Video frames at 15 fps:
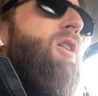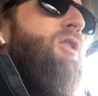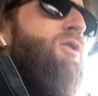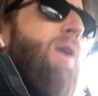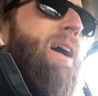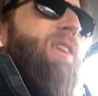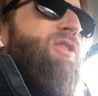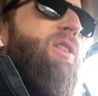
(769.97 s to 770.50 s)

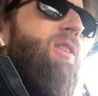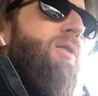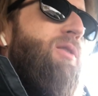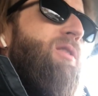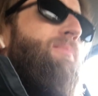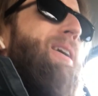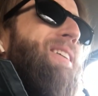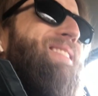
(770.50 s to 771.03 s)
So I actually
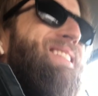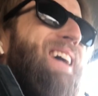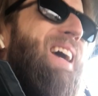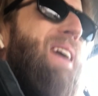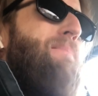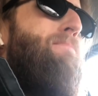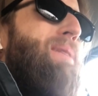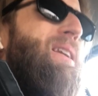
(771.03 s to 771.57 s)
noticed about
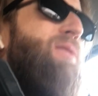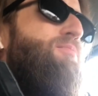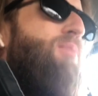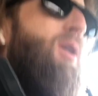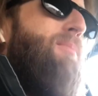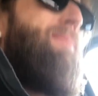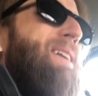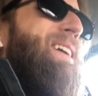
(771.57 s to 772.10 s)
10 beats
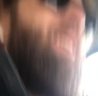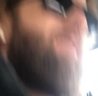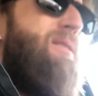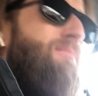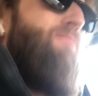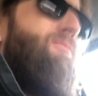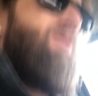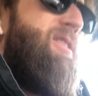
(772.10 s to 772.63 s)
per minute
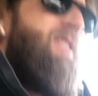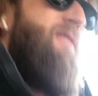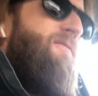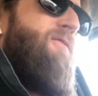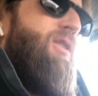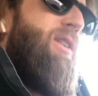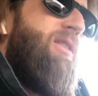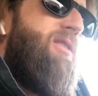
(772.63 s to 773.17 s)

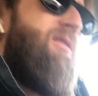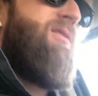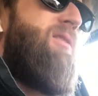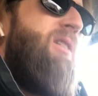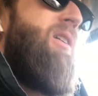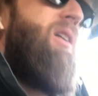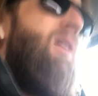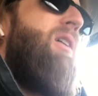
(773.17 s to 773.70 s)
difference
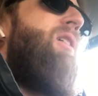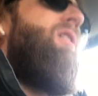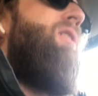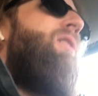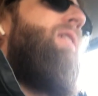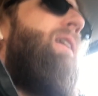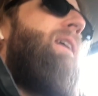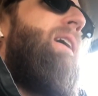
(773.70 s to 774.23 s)

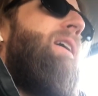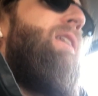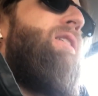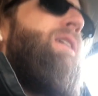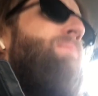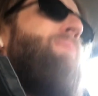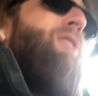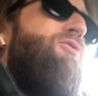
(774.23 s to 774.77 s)

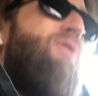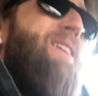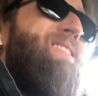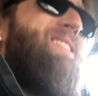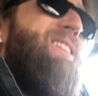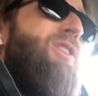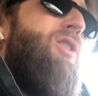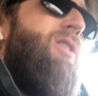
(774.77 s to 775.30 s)
in my
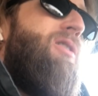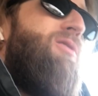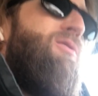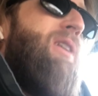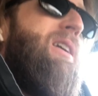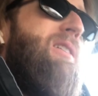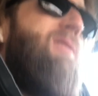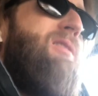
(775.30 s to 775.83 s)
resting heart
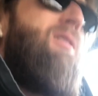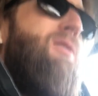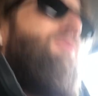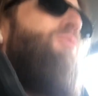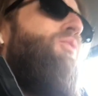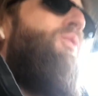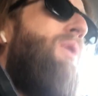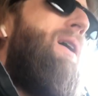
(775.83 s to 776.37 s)
rate
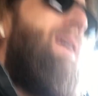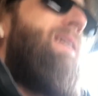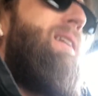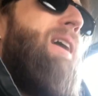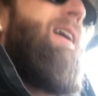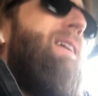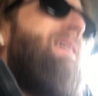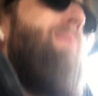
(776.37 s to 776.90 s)

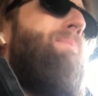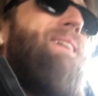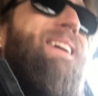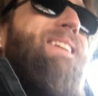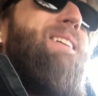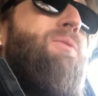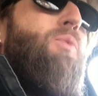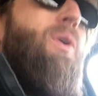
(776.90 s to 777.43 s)
when I am
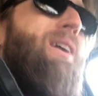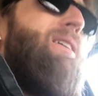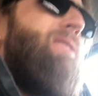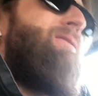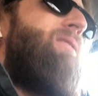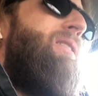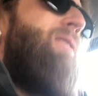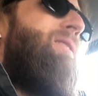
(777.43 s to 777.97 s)
eating
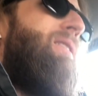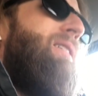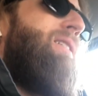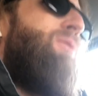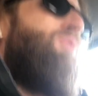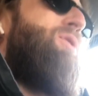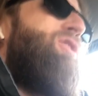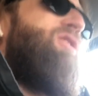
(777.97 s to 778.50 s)
well,
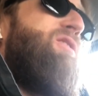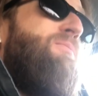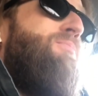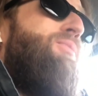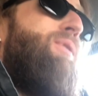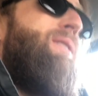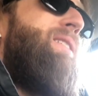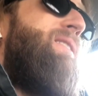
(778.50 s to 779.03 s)
which is a
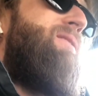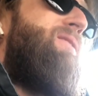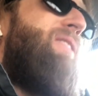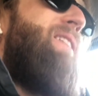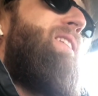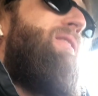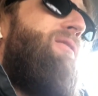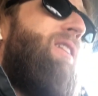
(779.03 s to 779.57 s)
pretty
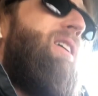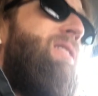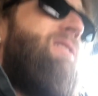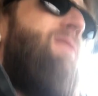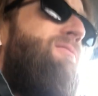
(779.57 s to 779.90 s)
significant